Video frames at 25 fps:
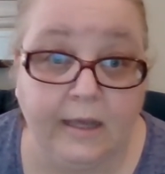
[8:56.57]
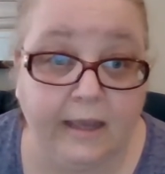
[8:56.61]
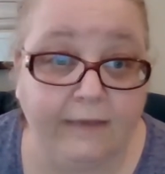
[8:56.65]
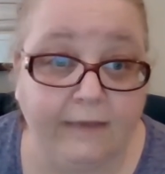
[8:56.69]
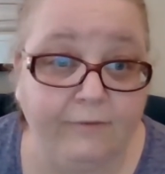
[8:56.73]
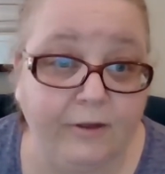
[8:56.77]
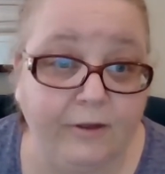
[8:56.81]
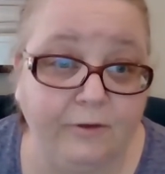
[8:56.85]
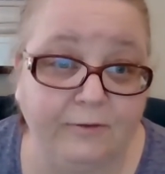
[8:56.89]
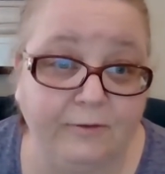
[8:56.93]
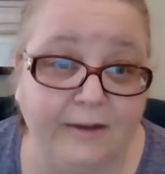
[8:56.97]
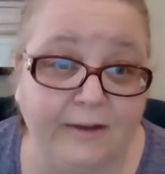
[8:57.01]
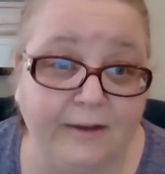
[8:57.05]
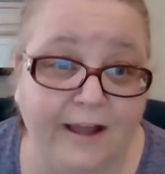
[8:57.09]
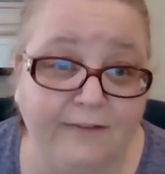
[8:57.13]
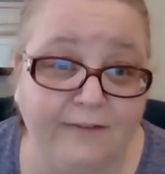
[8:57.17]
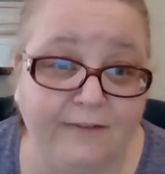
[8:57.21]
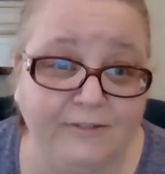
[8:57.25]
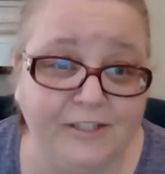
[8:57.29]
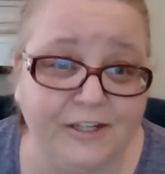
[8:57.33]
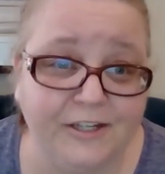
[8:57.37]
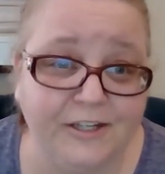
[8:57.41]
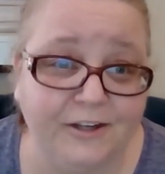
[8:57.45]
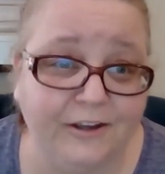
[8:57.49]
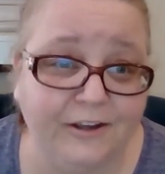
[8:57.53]
If you
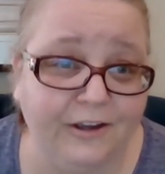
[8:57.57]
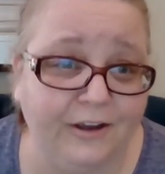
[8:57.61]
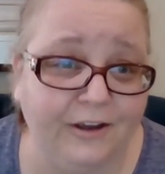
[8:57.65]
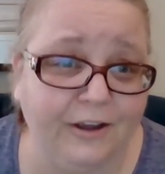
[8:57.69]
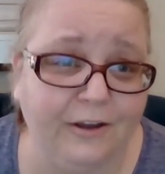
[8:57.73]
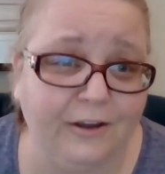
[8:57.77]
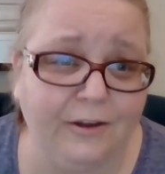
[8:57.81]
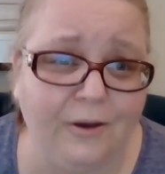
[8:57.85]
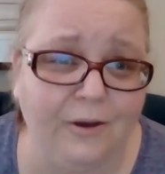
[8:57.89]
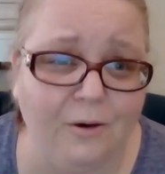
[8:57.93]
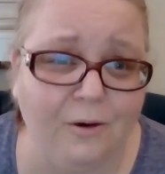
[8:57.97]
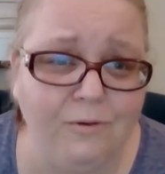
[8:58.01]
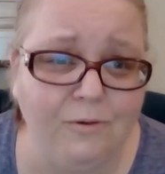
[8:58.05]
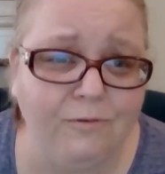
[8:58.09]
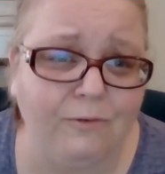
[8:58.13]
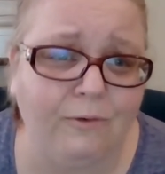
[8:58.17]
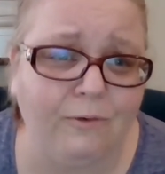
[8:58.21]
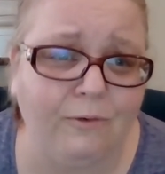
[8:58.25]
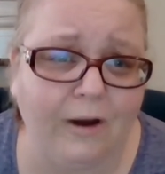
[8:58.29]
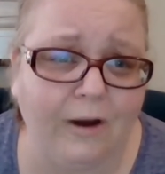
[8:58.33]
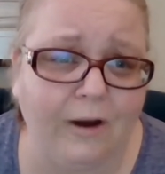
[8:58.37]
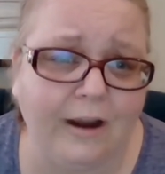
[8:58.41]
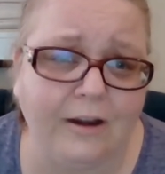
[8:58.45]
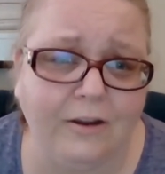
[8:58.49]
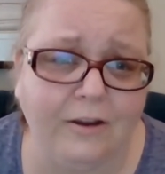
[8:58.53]
love to cook, go
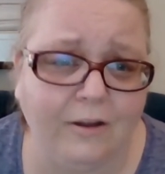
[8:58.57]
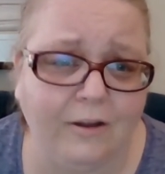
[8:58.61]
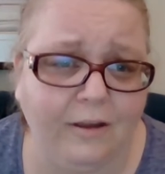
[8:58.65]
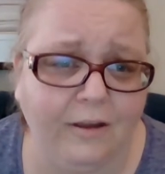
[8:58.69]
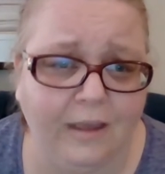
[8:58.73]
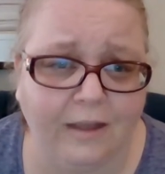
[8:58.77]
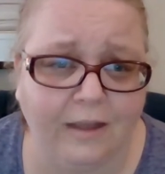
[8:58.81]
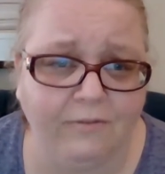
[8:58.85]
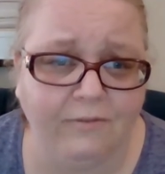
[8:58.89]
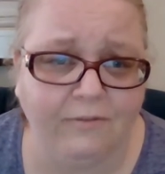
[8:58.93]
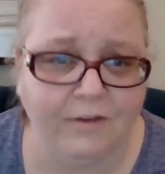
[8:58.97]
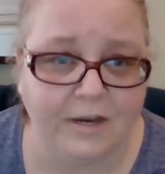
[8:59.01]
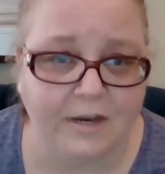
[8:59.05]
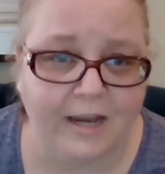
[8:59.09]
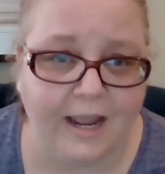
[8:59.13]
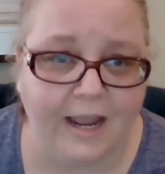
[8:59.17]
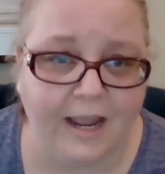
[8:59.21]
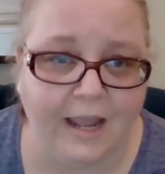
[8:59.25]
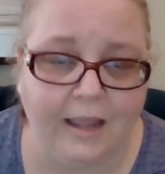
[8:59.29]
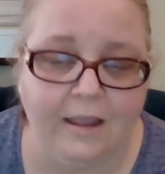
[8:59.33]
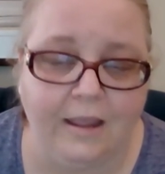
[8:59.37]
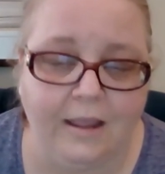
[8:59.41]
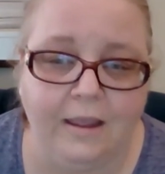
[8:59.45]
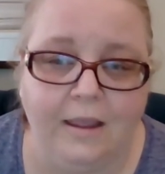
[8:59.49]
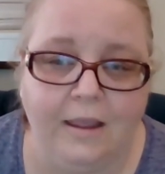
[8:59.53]
for it. Cook every
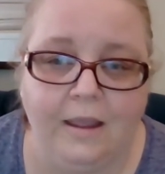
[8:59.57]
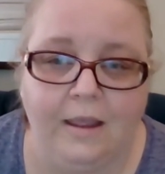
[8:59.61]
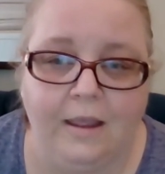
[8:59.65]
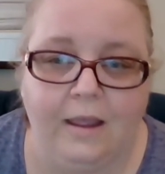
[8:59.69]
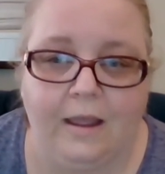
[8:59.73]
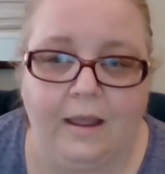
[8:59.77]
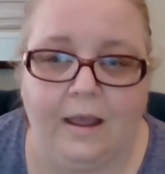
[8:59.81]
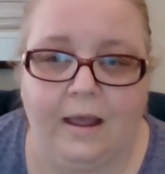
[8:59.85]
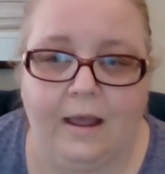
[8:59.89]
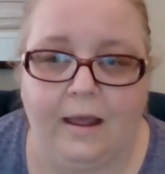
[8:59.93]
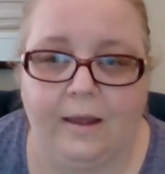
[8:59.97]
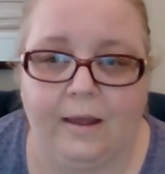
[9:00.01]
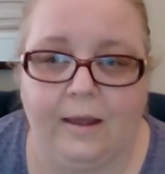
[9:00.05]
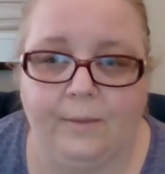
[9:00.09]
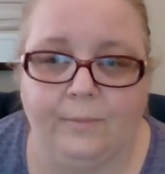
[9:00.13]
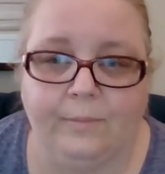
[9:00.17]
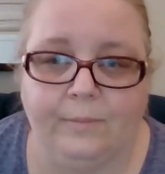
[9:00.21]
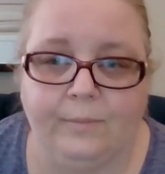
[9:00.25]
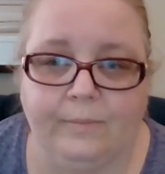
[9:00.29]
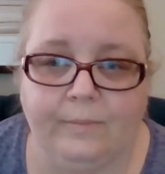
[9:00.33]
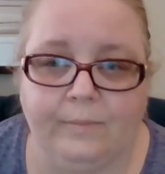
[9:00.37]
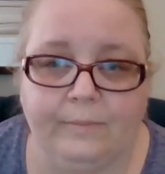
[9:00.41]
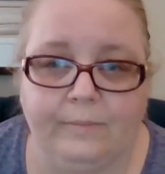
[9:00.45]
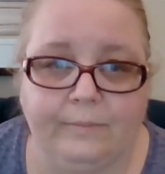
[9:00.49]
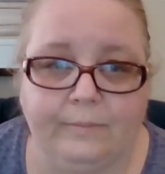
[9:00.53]
day.
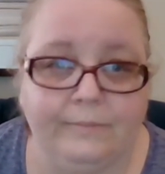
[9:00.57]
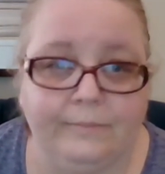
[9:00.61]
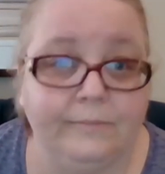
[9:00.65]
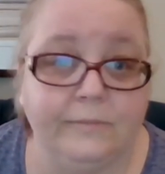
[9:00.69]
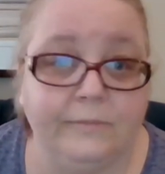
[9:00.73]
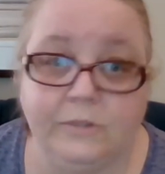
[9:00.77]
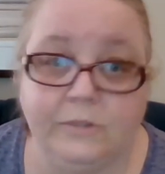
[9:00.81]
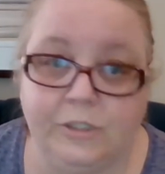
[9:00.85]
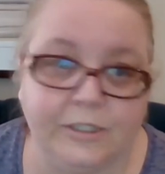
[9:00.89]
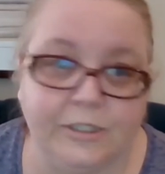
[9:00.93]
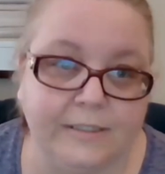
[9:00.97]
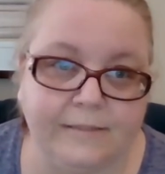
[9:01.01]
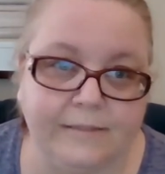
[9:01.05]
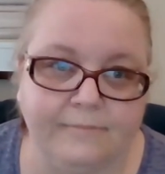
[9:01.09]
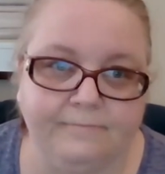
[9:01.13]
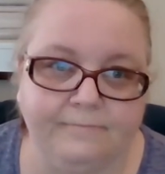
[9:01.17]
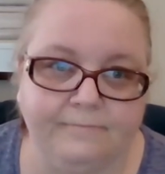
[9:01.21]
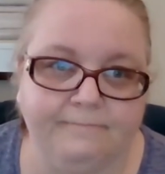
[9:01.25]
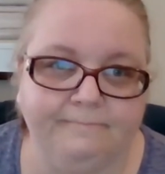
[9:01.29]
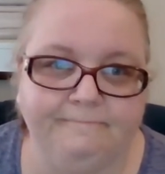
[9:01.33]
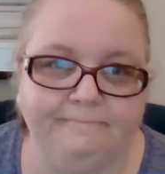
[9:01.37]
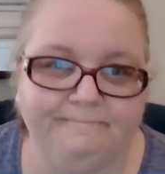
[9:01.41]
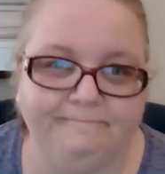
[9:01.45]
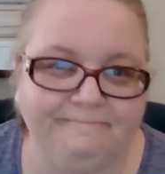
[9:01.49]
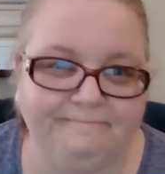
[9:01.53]
Um, just,
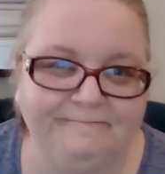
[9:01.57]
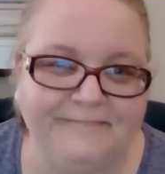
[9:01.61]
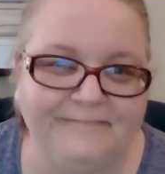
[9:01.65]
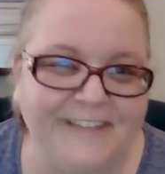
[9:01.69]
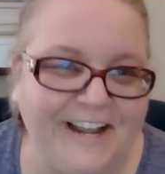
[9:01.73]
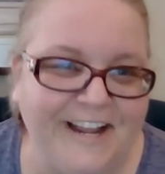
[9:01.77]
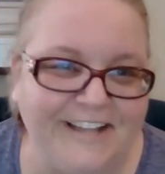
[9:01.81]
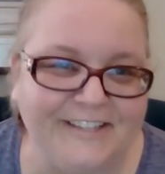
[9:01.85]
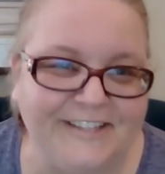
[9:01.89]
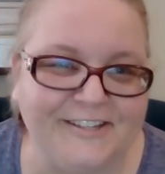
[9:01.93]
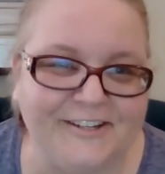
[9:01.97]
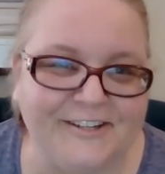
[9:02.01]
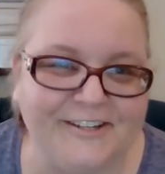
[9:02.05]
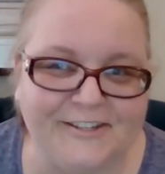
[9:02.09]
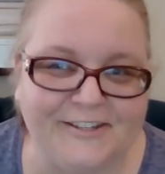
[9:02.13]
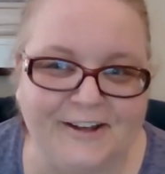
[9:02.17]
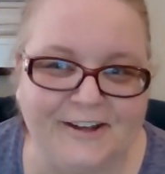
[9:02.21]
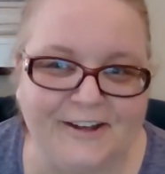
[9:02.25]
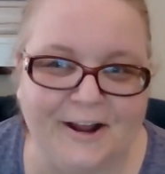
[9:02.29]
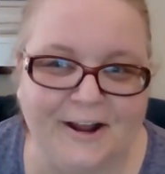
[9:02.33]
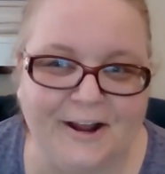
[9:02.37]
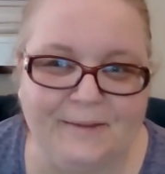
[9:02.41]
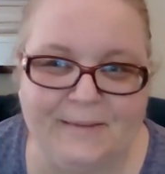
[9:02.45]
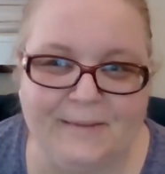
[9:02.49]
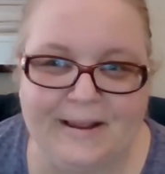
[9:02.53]
it's
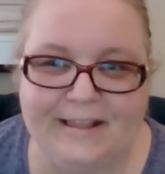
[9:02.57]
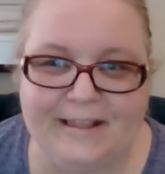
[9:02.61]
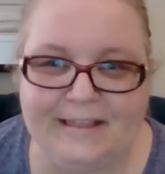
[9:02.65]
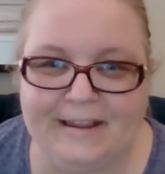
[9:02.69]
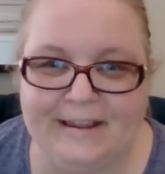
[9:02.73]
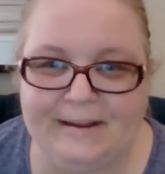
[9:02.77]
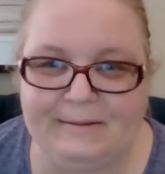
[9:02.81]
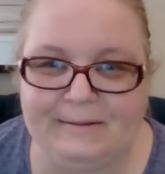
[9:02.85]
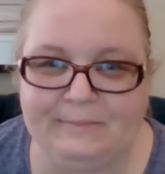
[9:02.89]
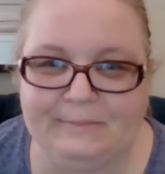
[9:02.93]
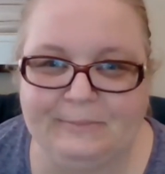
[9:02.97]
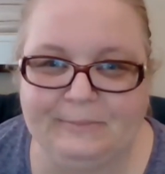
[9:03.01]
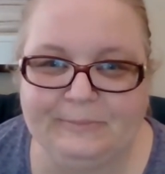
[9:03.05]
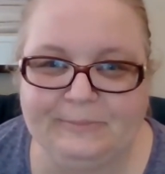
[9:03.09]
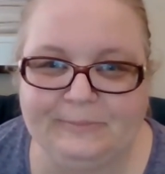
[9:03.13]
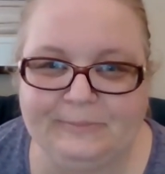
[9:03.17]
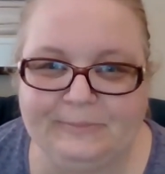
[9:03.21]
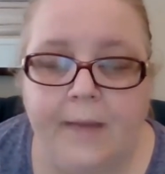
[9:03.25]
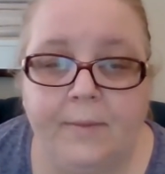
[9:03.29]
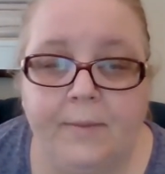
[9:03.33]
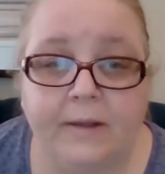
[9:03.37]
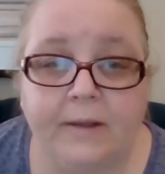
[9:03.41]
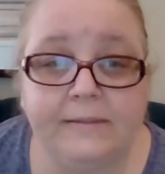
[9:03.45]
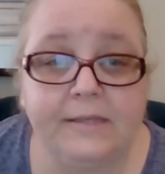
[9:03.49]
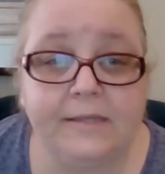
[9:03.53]
just not my thing.
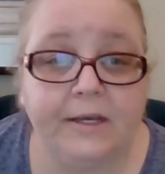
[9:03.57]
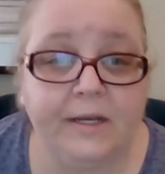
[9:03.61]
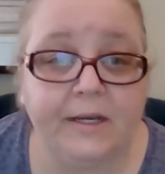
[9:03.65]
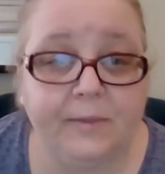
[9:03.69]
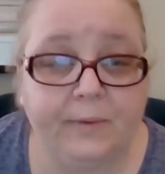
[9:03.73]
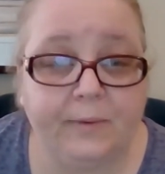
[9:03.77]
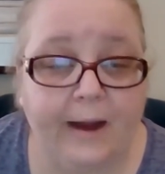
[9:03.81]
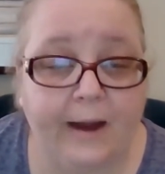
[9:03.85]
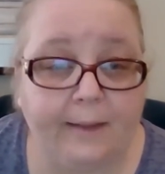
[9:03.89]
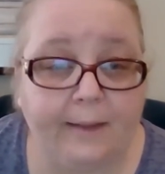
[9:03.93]
I'm also going to